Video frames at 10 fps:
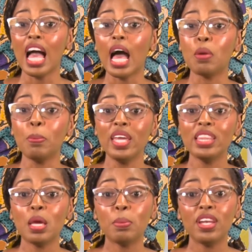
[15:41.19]
and made
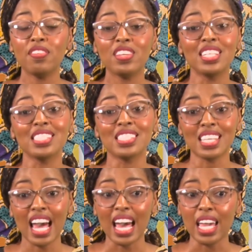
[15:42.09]
them live in the
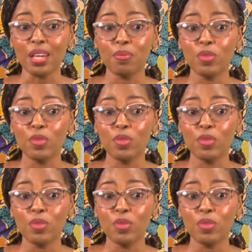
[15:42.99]
sky,